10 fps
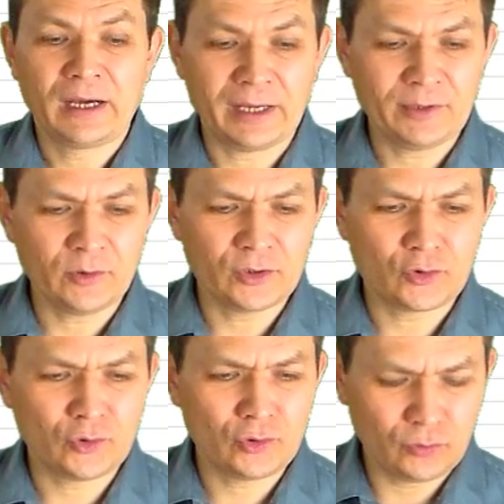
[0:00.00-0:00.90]
I'm going
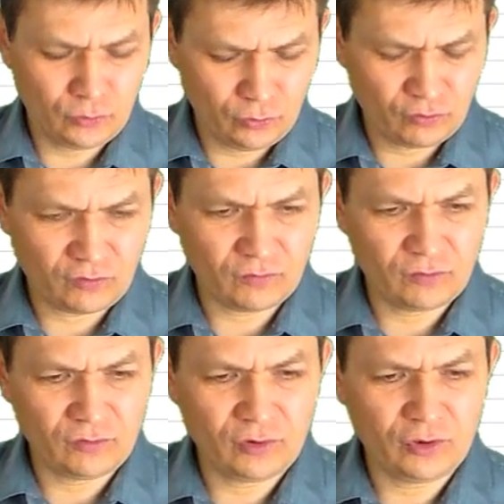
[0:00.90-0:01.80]
to
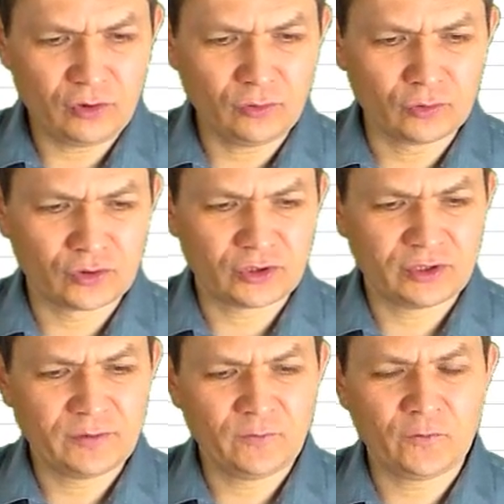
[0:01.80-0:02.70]

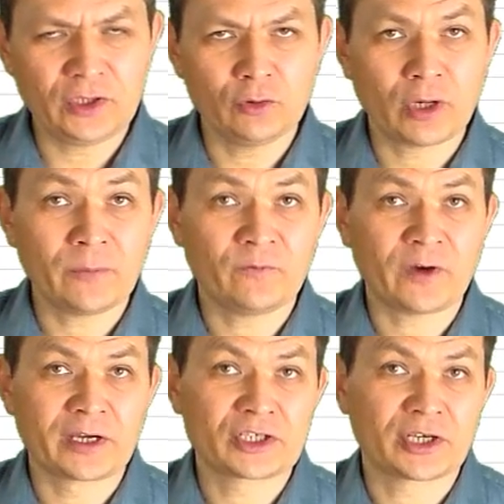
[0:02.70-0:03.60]
use Vlookup
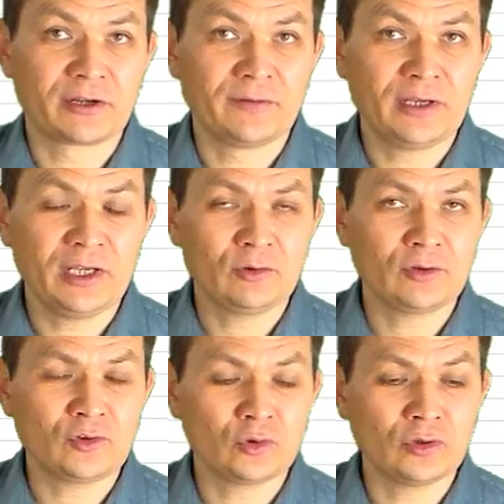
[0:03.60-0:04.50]
function in
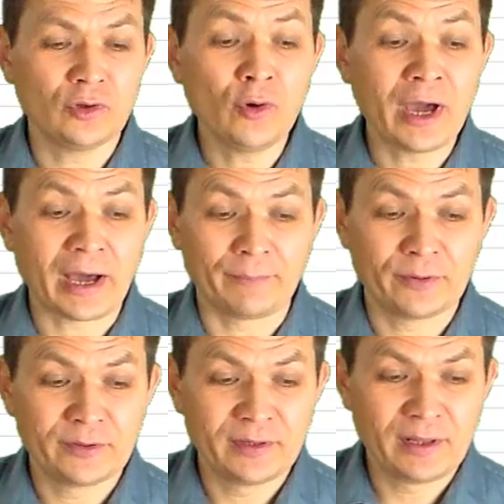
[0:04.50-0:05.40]
order to look up